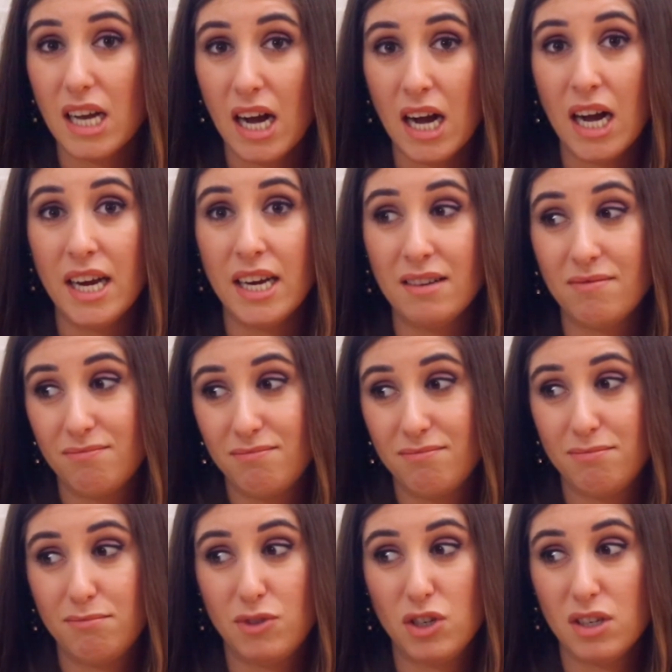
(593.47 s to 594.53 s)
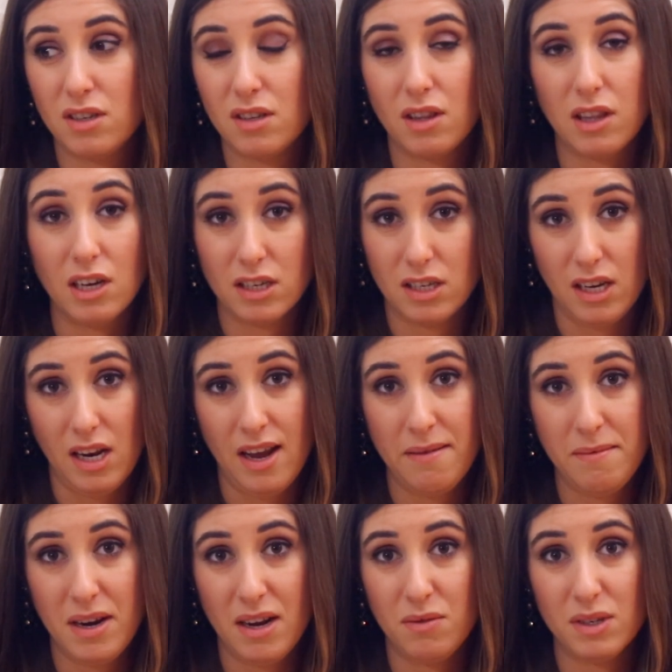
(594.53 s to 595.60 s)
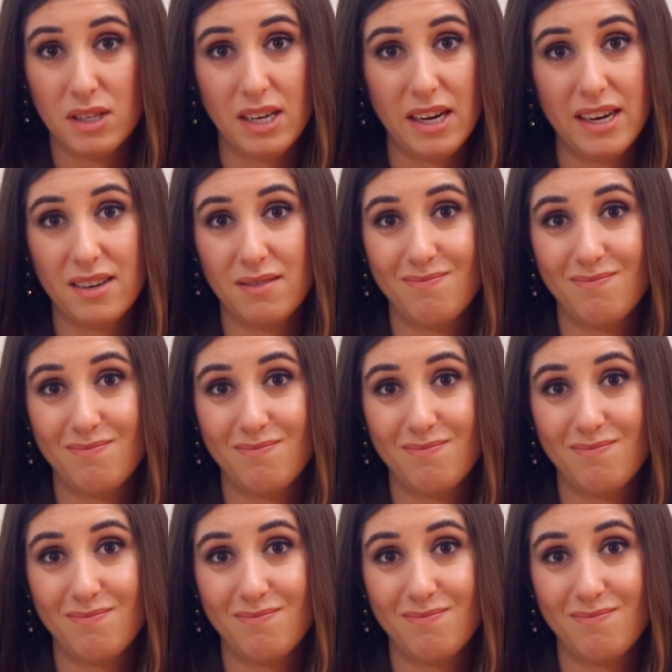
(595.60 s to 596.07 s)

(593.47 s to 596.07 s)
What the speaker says: I just looked at him and I was like,